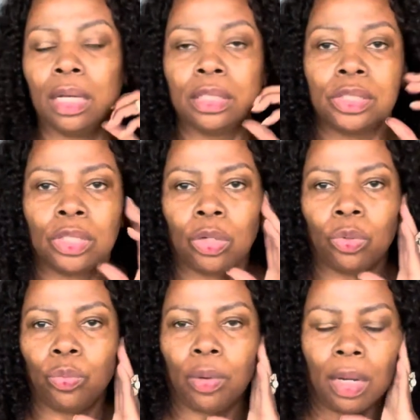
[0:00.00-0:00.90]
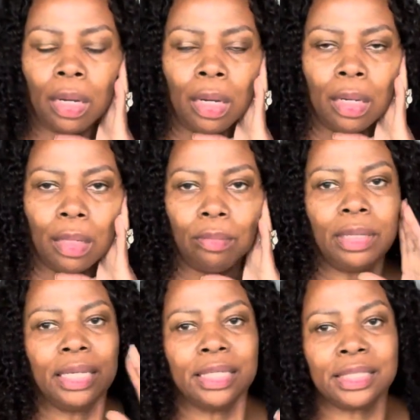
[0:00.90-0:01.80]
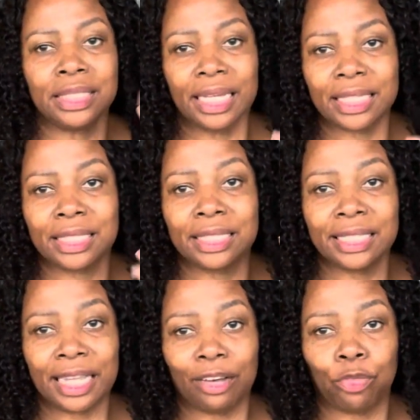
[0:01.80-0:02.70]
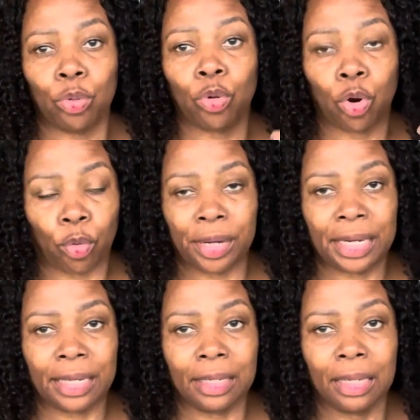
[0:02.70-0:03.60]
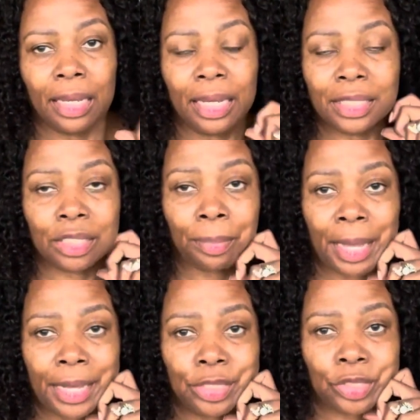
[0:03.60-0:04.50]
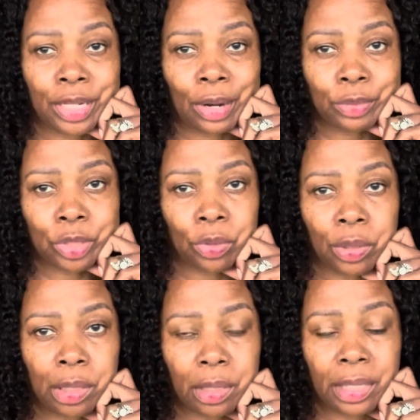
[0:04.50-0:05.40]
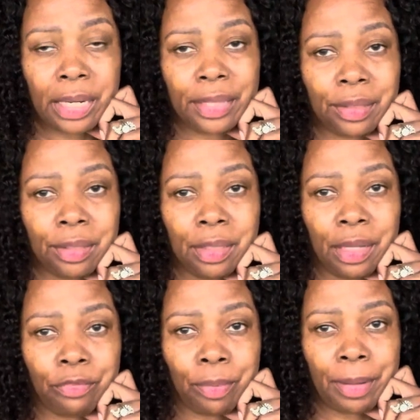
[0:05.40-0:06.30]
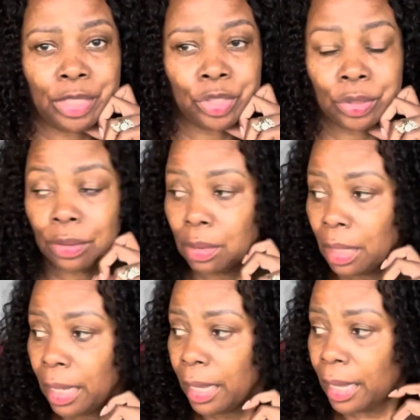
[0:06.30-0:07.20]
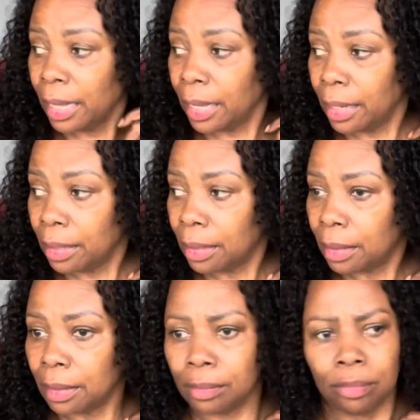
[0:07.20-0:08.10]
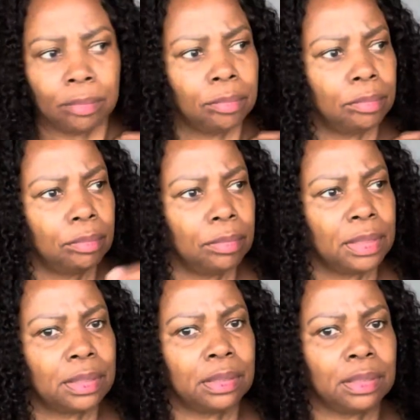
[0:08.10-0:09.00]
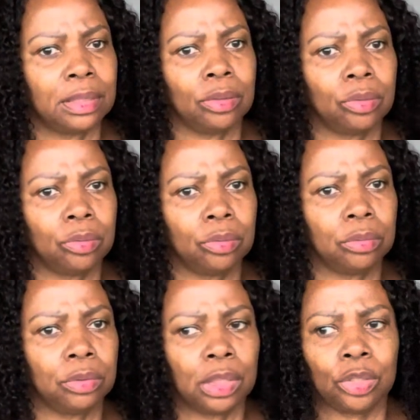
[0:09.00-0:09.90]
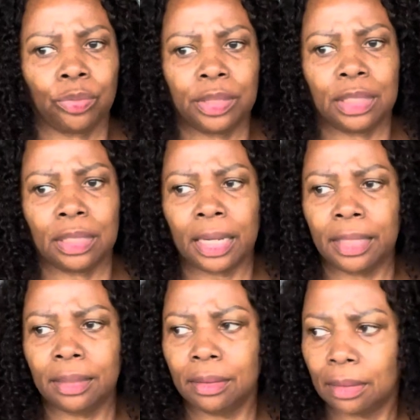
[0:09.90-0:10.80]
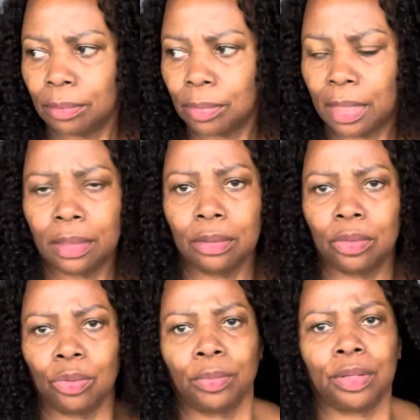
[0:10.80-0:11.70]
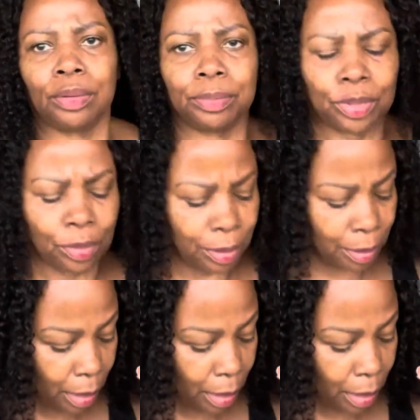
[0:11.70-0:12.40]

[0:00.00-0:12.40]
So it is Next Level Gardening. It's the page that I was on looking at the information, and it's still thundering and lightning. I'm kind of looking around, I'm sorry.